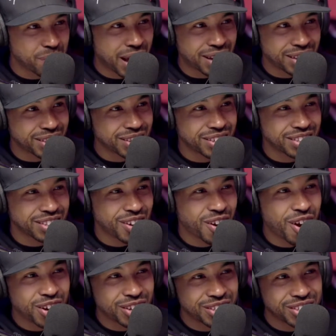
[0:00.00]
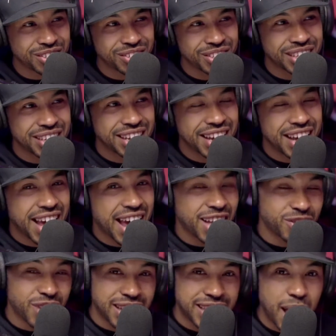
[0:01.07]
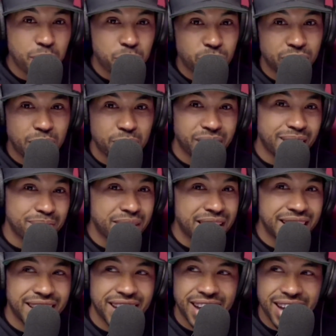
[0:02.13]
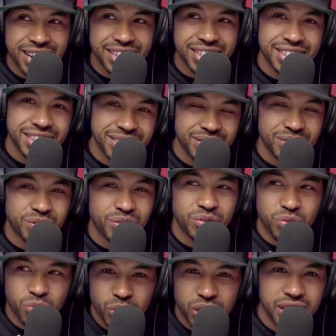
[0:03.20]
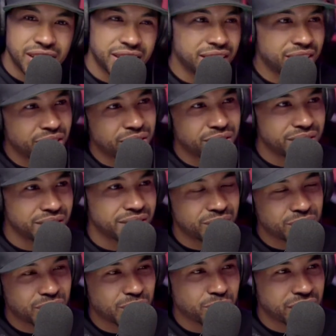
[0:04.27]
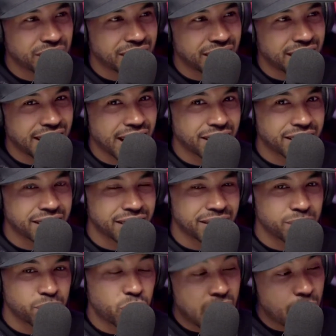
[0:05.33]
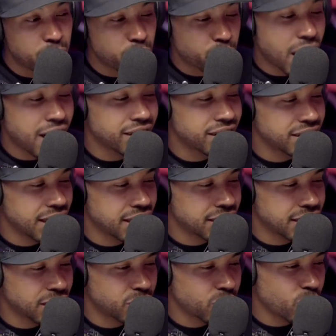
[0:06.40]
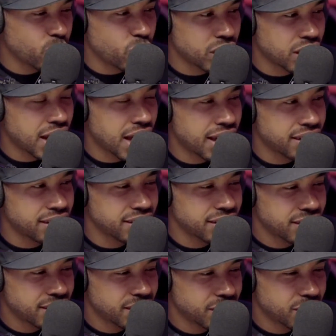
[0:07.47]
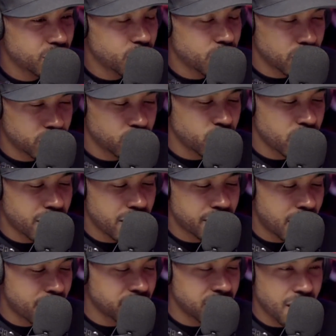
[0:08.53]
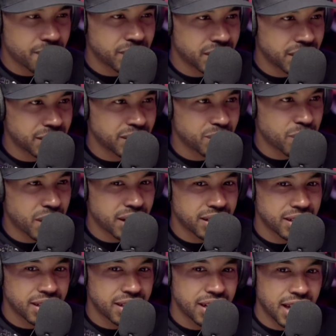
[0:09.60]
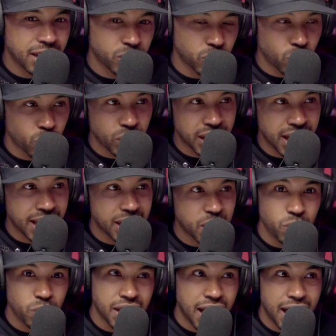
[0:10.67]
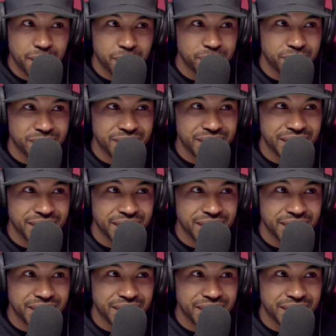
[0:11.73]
in the back of the car, you know? Yeah. And so at that point, I'm like, man, I gotta really, you know, do something to get it out there. What happened prior to that is I showed one guy, because we were having a conversation about it, and then I showed one guy and he was hype.